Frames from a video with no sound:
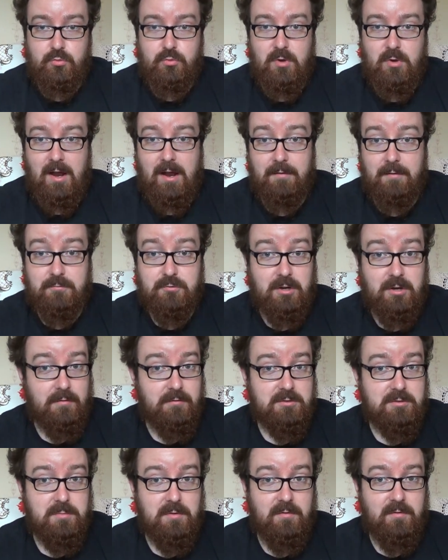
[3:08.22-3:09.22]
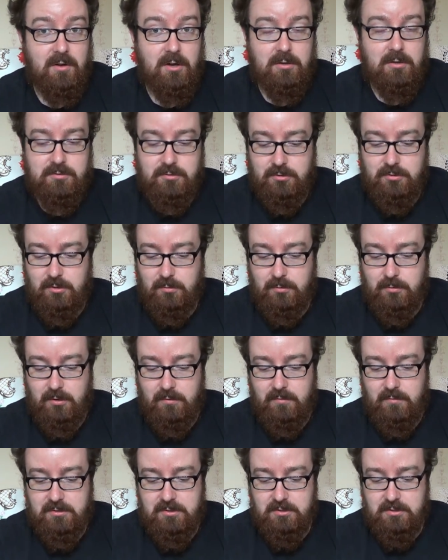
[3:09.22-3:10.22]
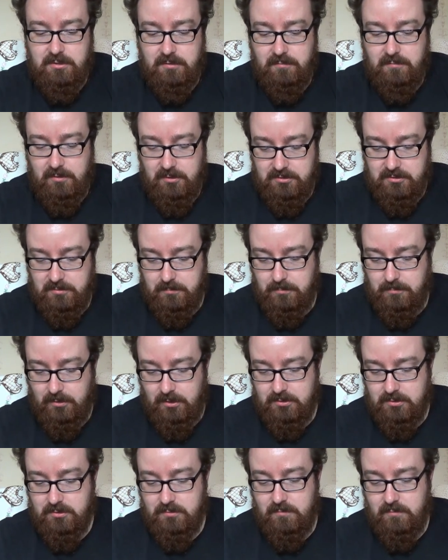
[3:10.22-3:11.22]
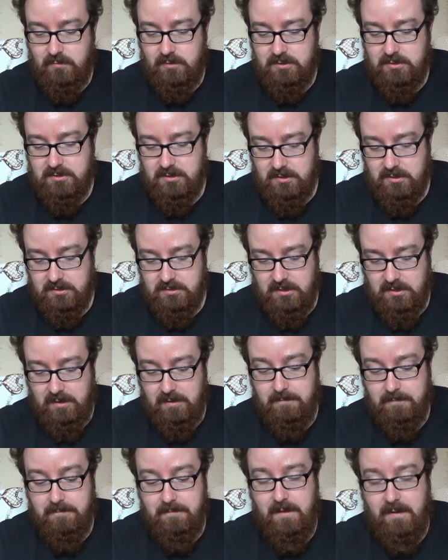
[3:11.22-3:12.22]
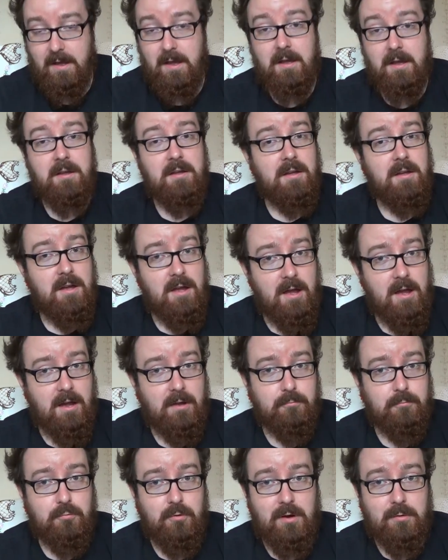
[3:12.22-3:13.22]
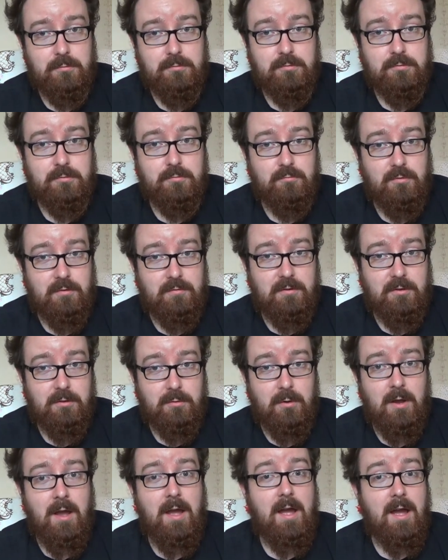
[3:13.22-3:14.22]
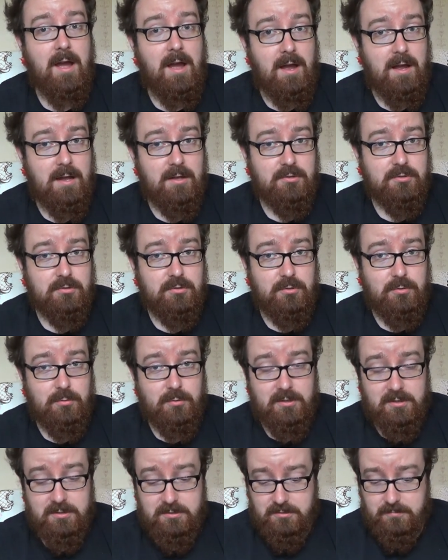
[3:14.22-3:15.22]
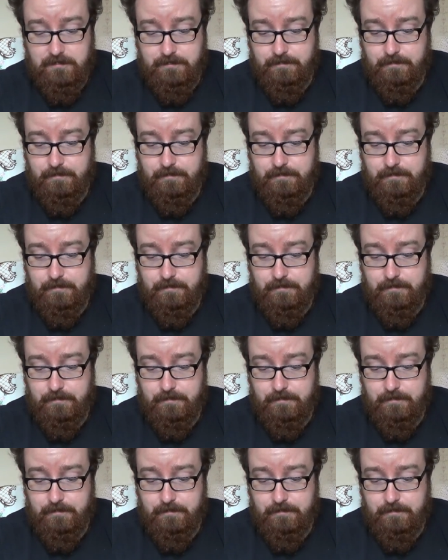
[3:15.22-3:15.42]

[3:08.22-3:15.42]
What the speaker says: I have tried this before, so don't worry, this isn't a first impression. This is a fair and rounded review, as always.